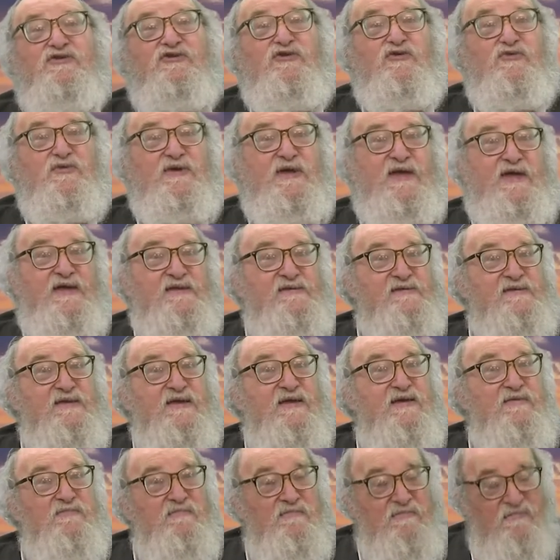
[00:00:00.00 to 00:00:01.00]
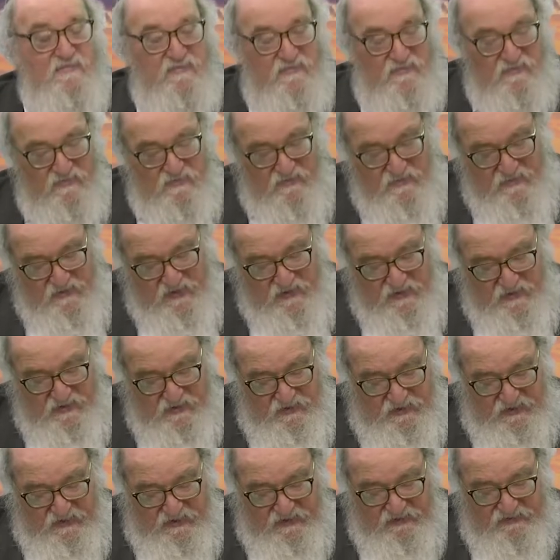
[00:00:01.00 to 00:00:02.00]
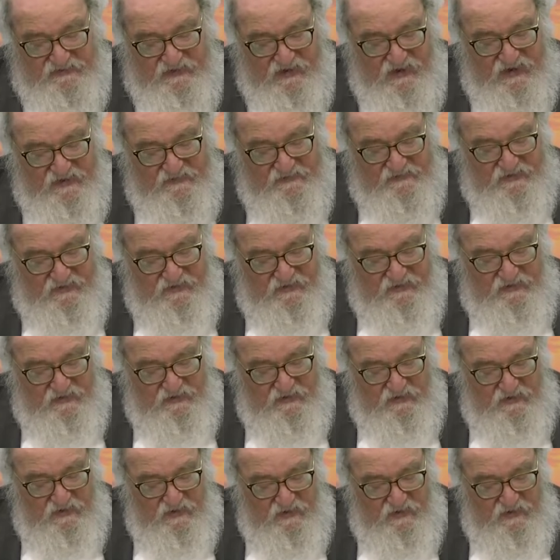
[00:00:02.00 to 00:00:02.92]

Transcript: to kiss him, his cousin.